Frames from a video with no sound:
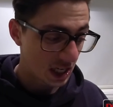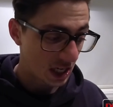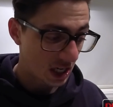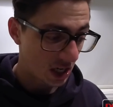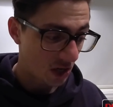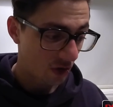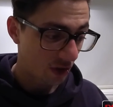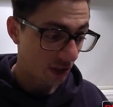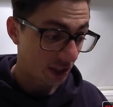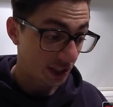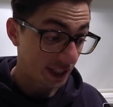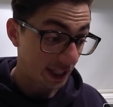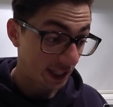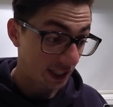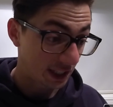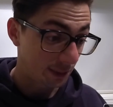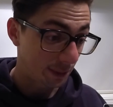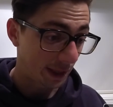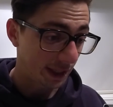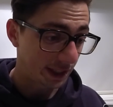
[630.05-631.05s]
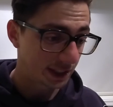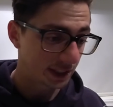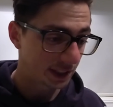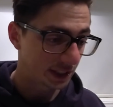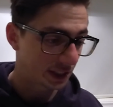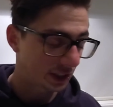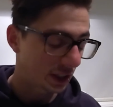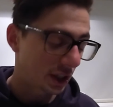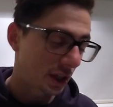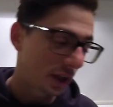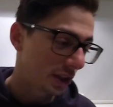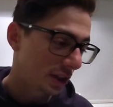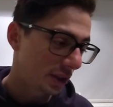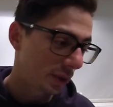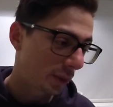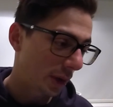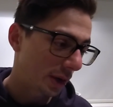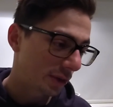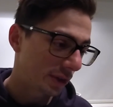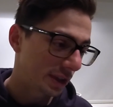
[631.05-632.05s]
on a daily basis. So only
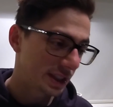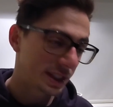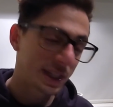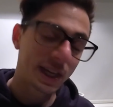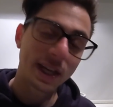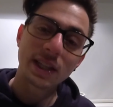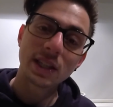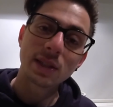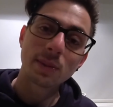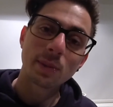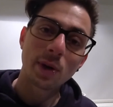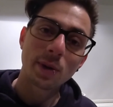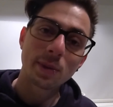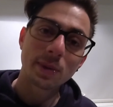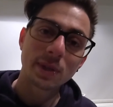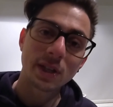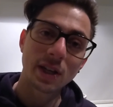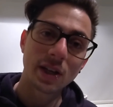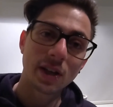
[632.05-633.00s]
one rest day at the moment.